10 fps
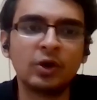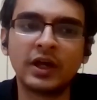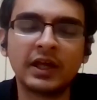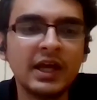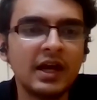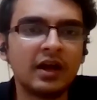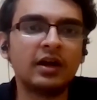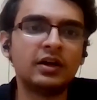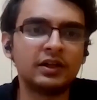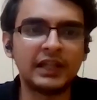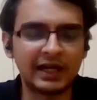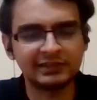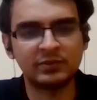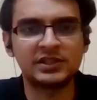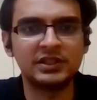Okay.
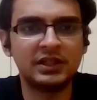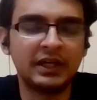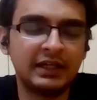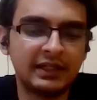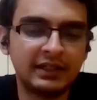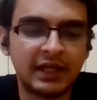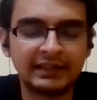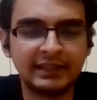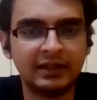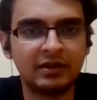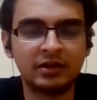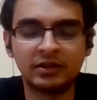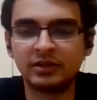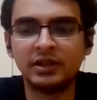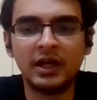Last question, Hiren. I think
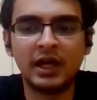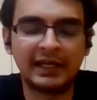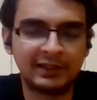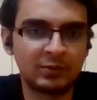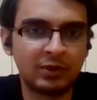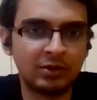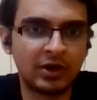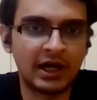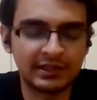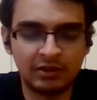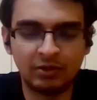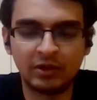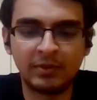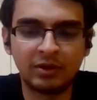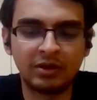I just want to ask
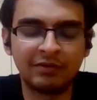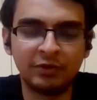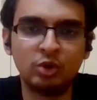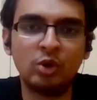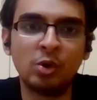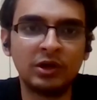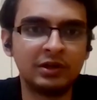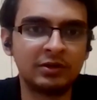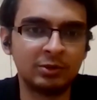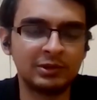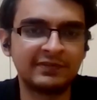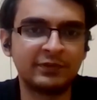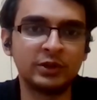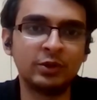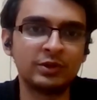you about a few golden rules
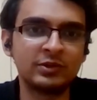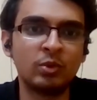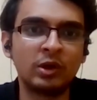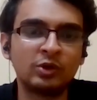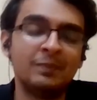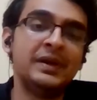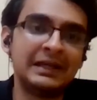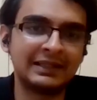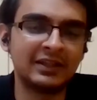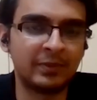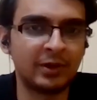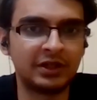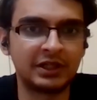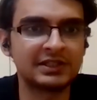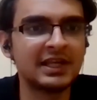for those who want to build the
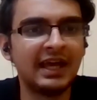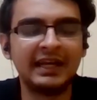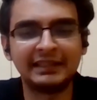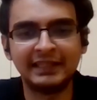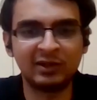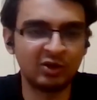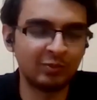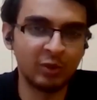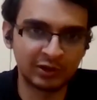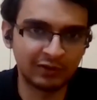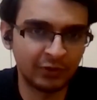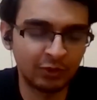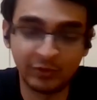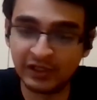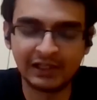product. And I think, both of
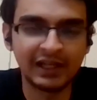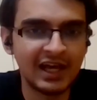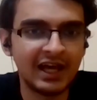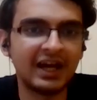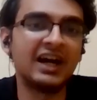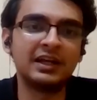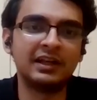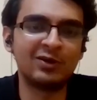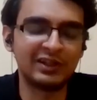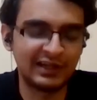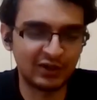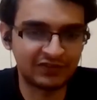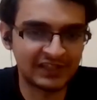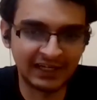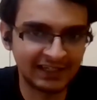you will agree on, and
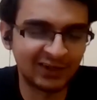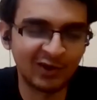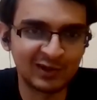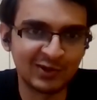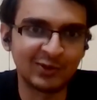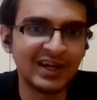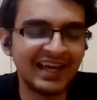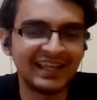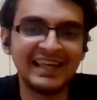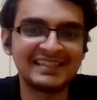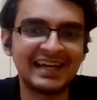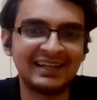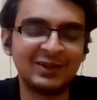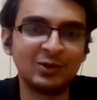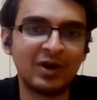you've said it also, is
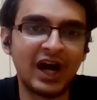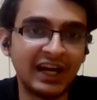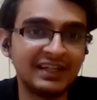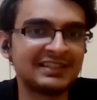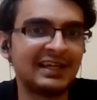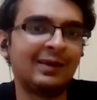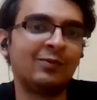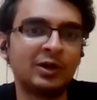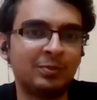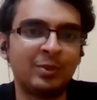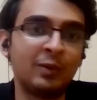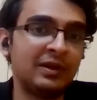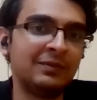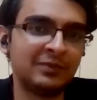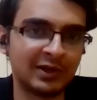that, understand what
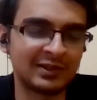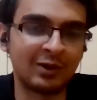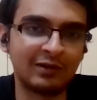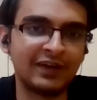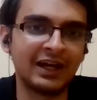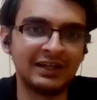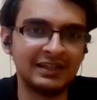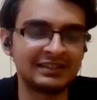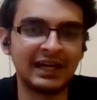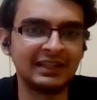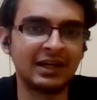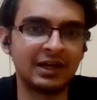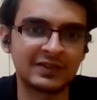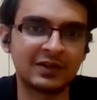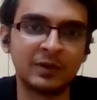problem you're solving, understand the
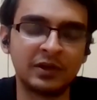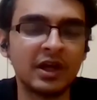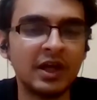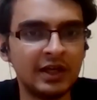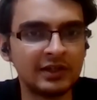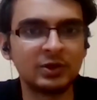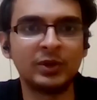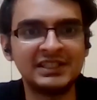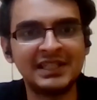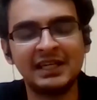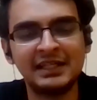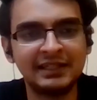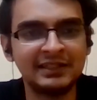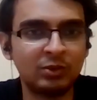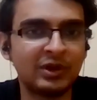customer. So is there
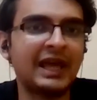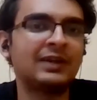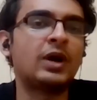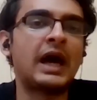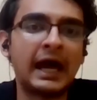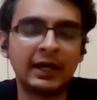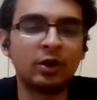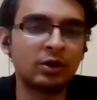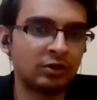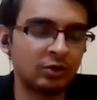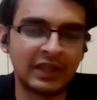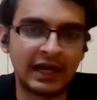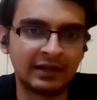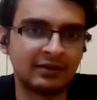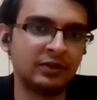anything you would like to add on to
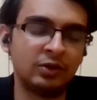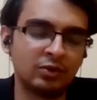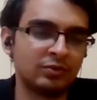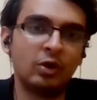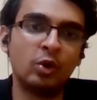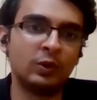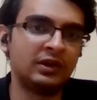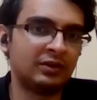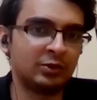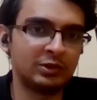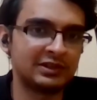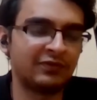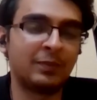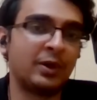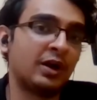that, golden rules
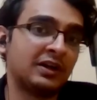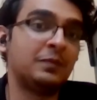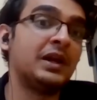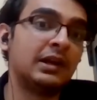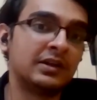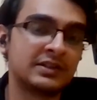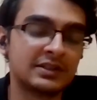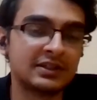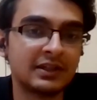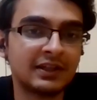for product builders?